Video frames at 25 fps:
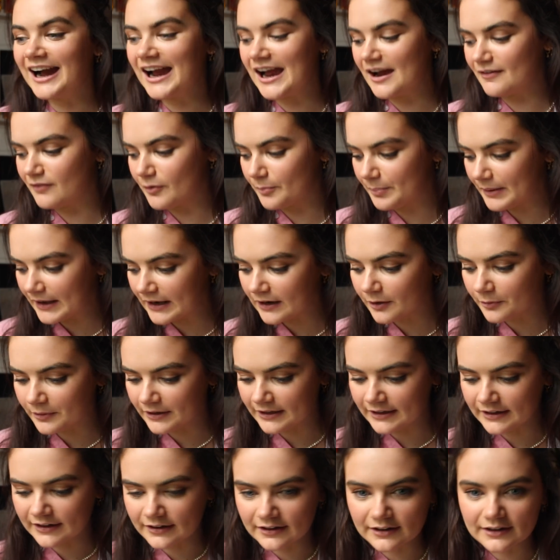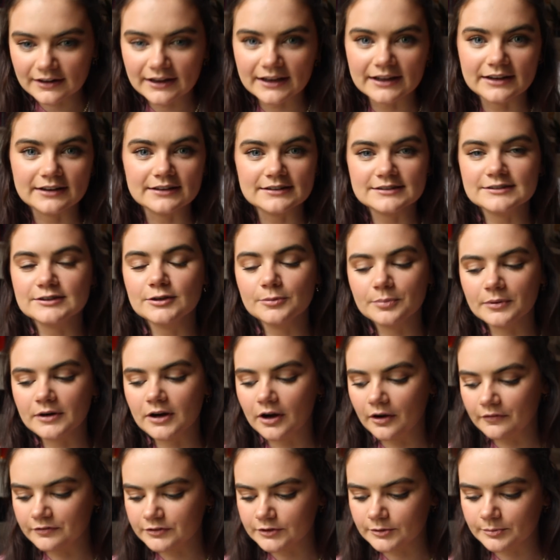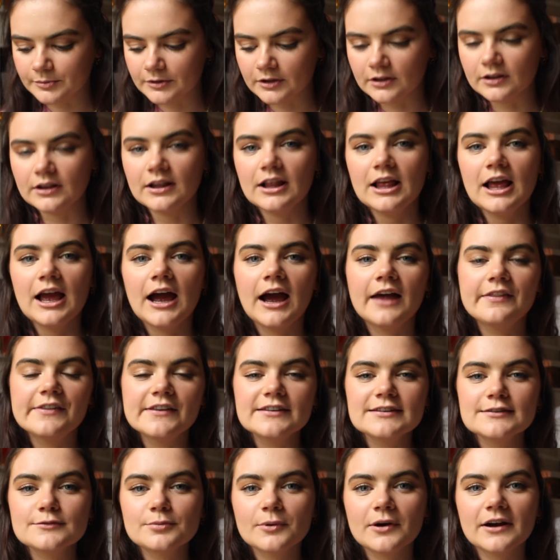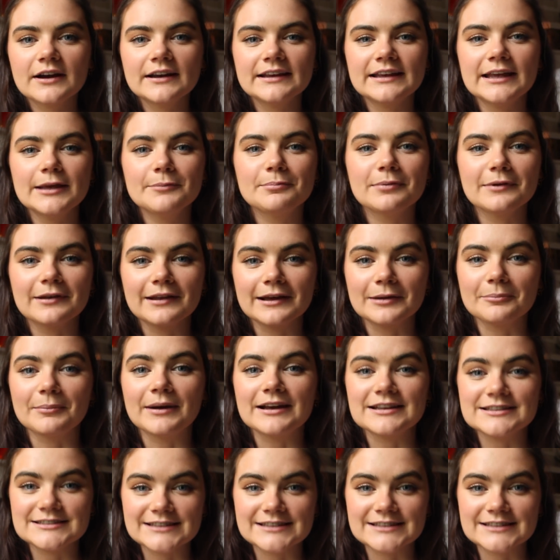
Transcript: I have a pillow here. It is super comfortable. And this is where I keep like my